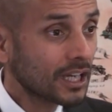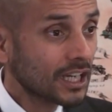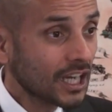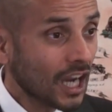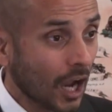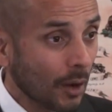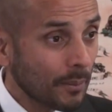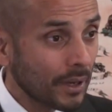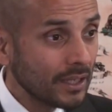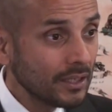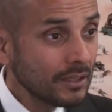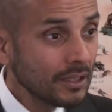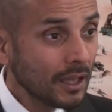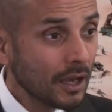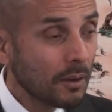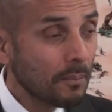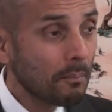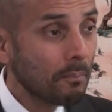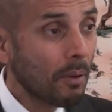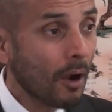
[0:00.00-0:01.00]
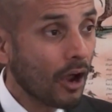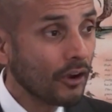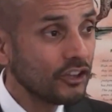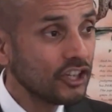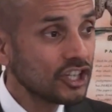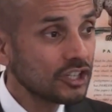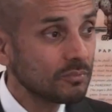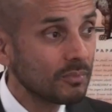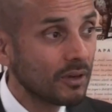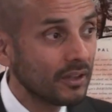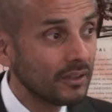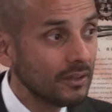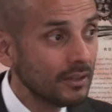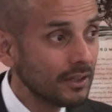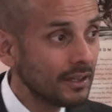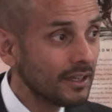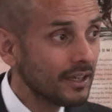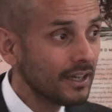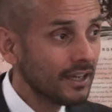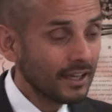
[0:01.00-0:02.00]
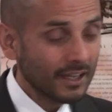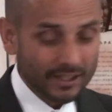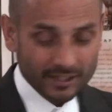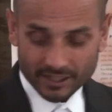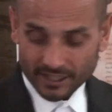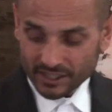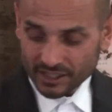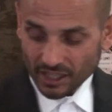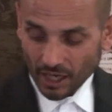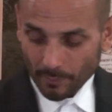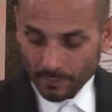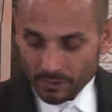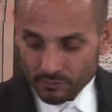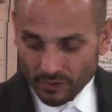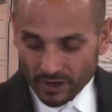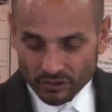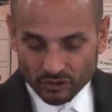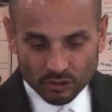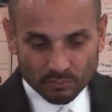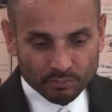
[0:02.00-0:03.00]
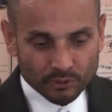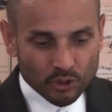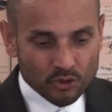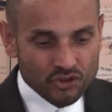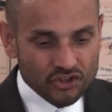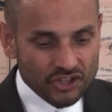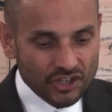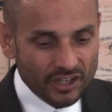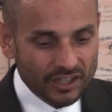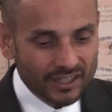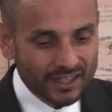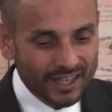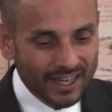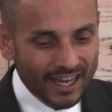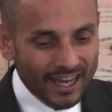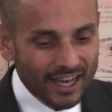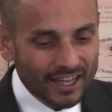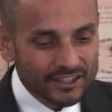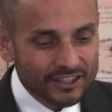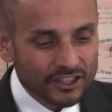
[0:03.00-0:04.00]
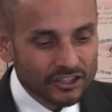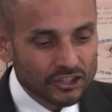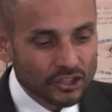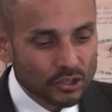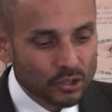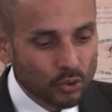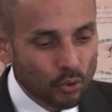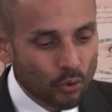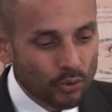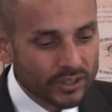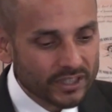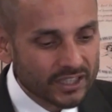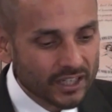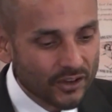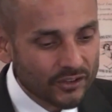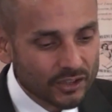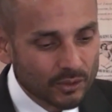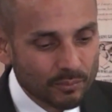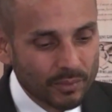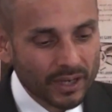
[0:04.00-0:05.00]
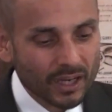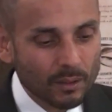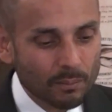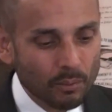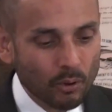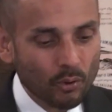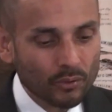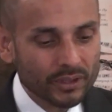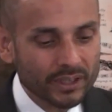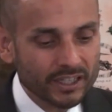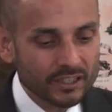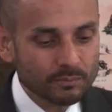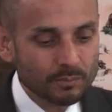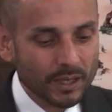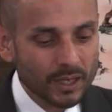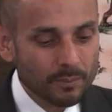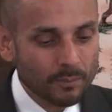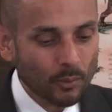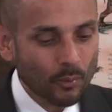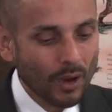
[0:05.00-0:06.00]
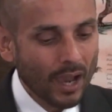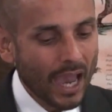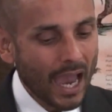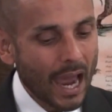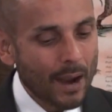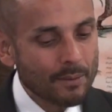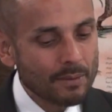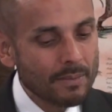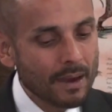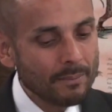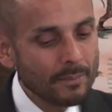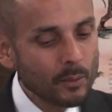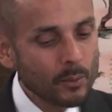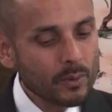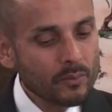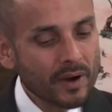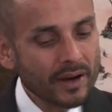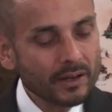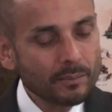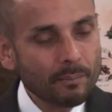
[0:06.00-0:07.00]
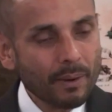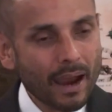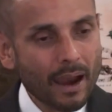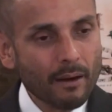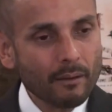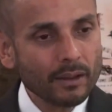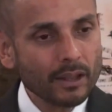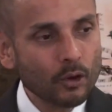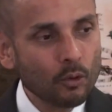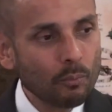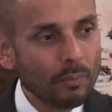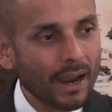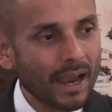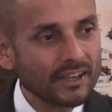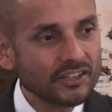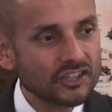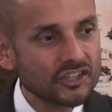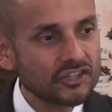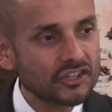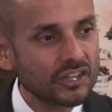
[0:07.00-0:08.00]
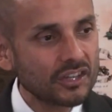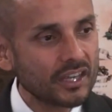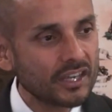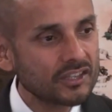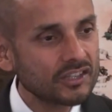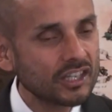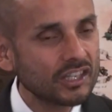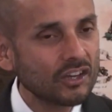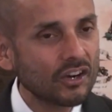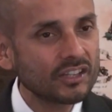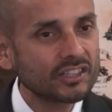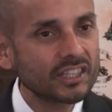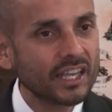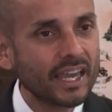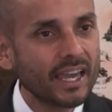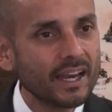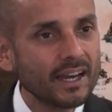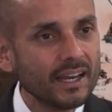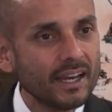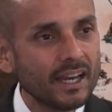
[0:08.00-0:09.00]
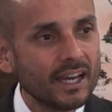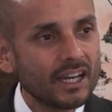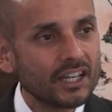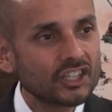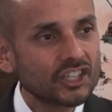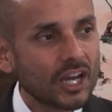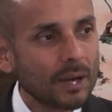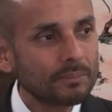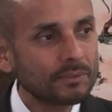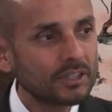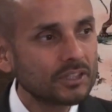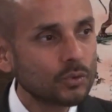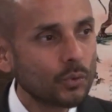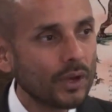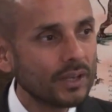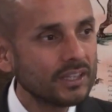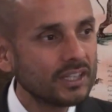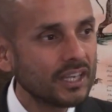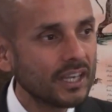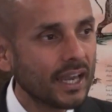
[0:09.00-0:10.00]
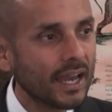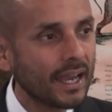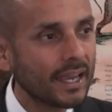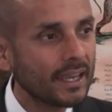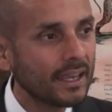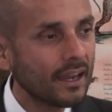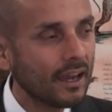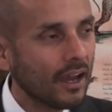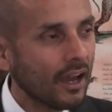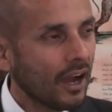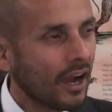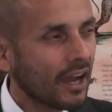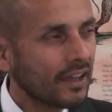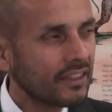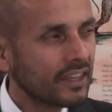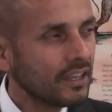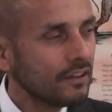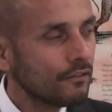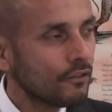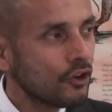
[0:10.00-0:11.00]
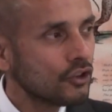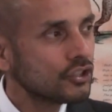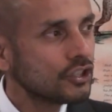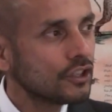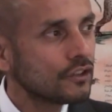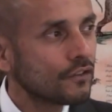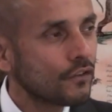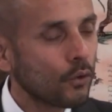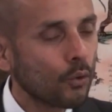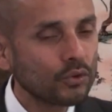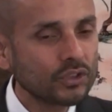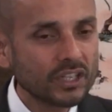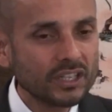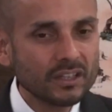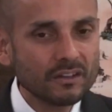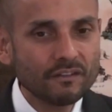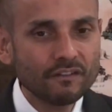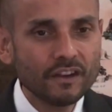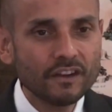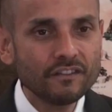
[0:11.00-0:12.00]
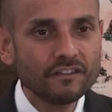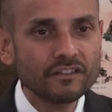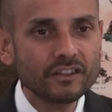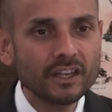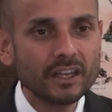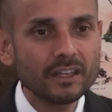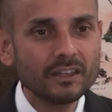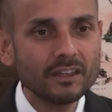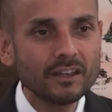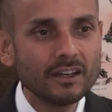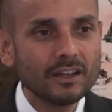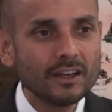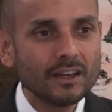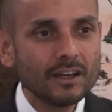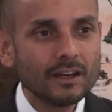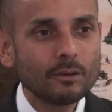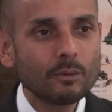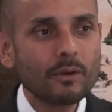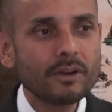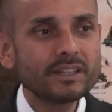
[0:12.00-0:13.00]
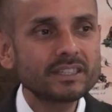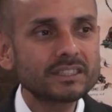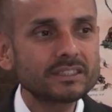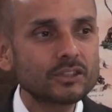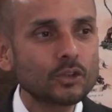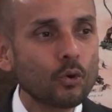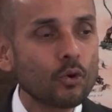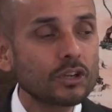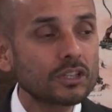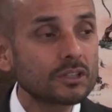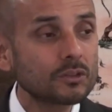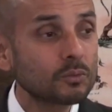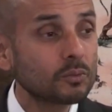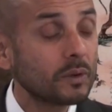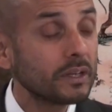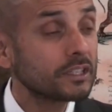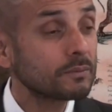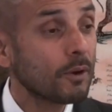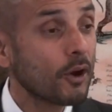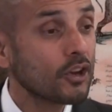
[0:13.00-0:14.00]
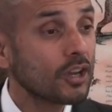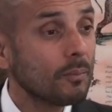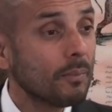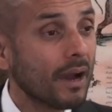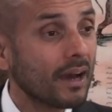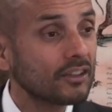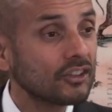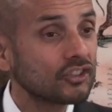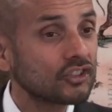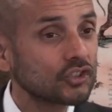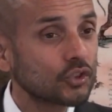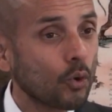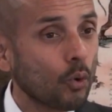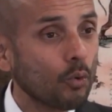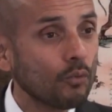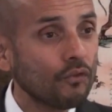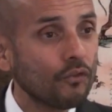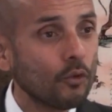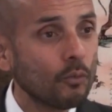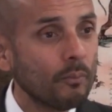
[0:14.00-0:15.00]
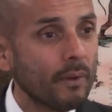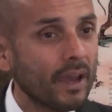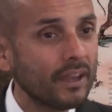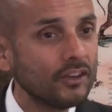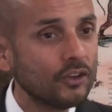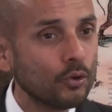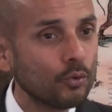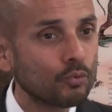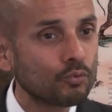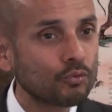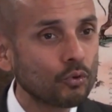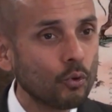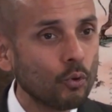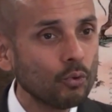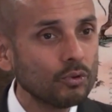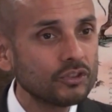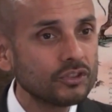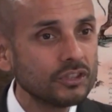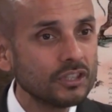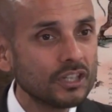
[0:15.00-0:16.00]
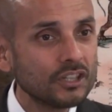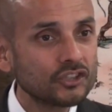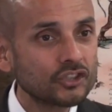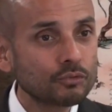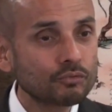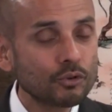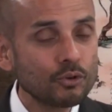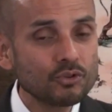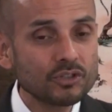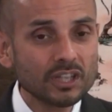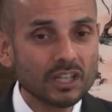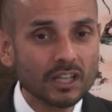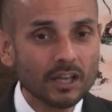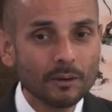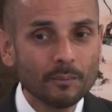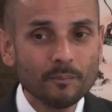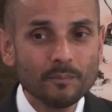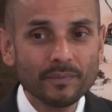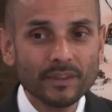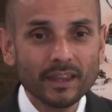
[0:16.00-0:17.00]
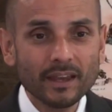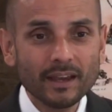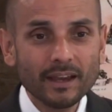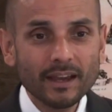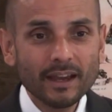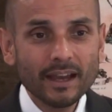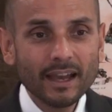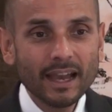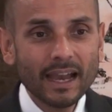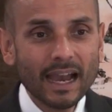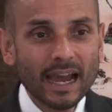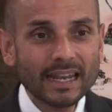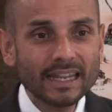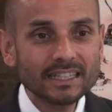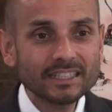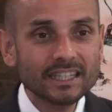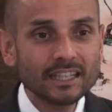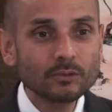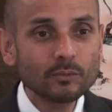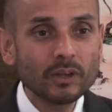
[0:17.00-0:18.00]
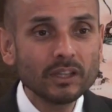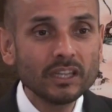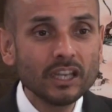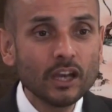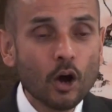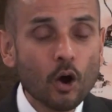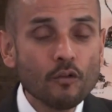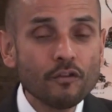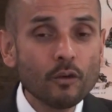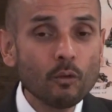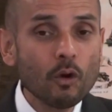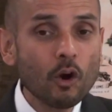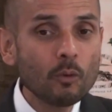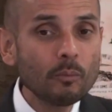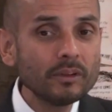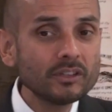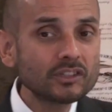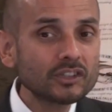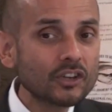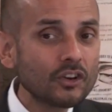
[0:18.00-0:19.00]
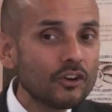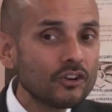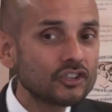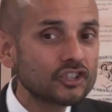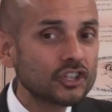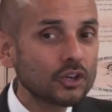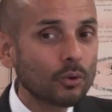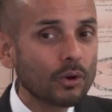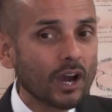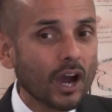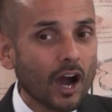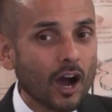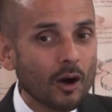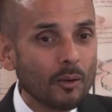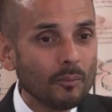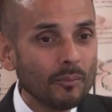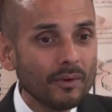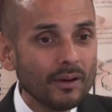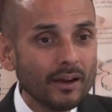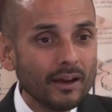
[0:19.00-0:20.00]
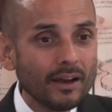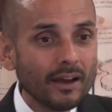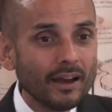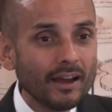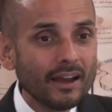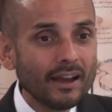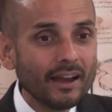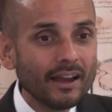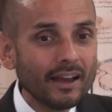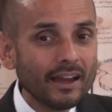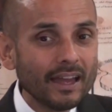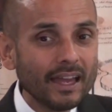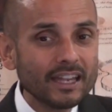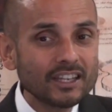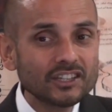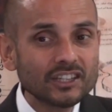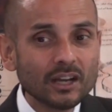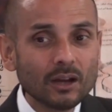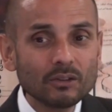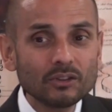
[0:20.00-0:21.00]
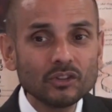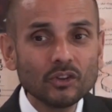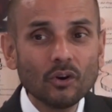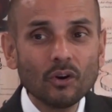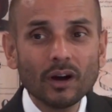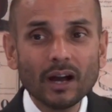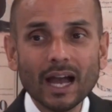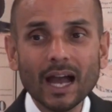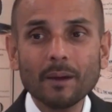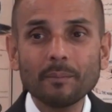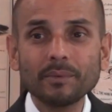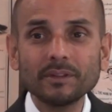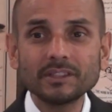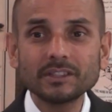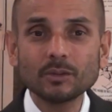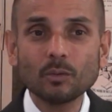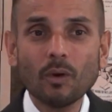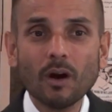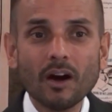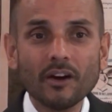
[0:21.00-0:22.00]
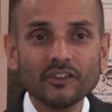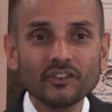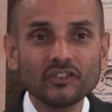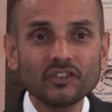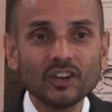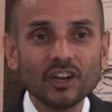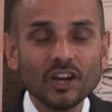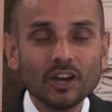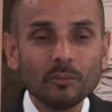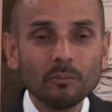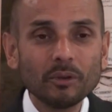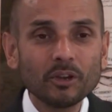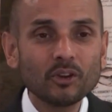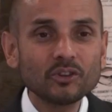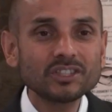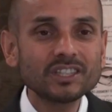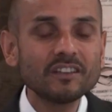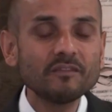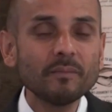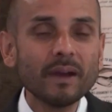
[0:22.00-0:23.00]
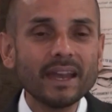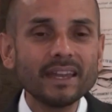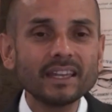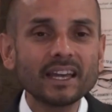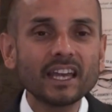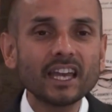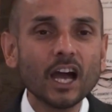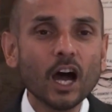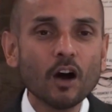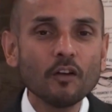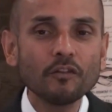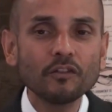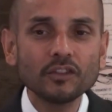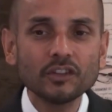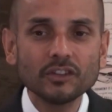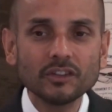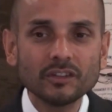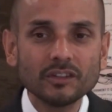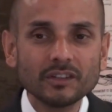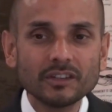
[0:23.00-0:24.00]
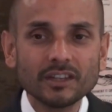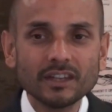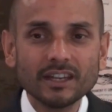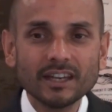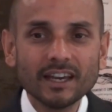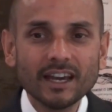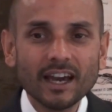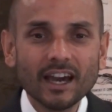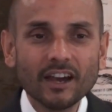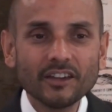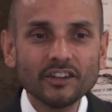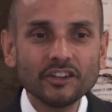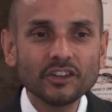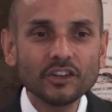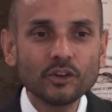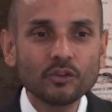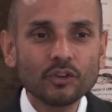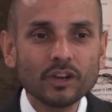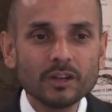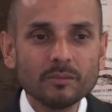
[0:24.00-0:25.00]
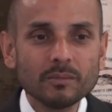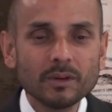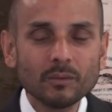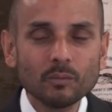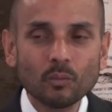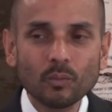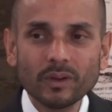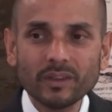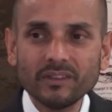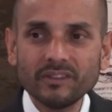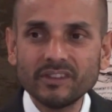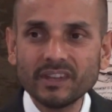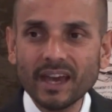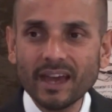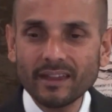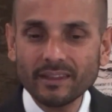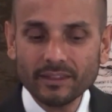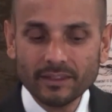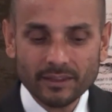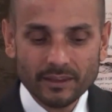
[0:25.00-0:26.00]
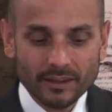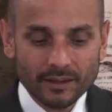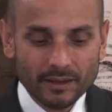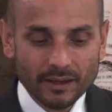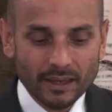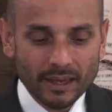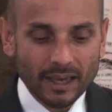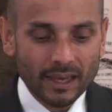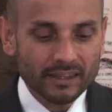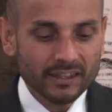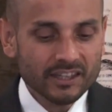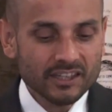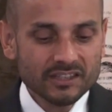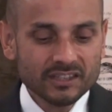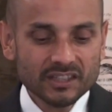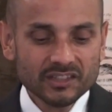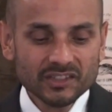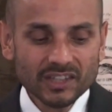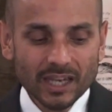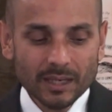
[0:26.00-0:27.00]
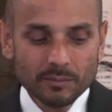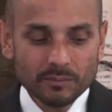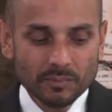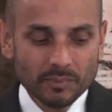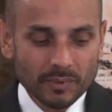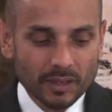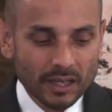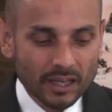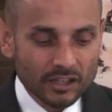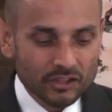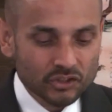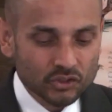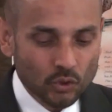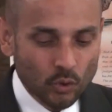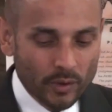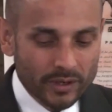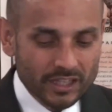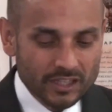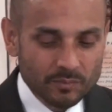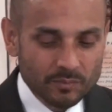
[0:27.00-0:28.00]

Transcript: coming punishment, this coming retribution that the Lord is going to bring upon his people. And remember, we read a parallel passage to this in Isaiah chapter 28, I think verses 14 and 15, where it spoke about the scornful men who ruled Jerusalem. And it says, when the overwhelming scourge shall come, it shall not happen to us, because they've made a covenant and an agreement with death. And this is the same story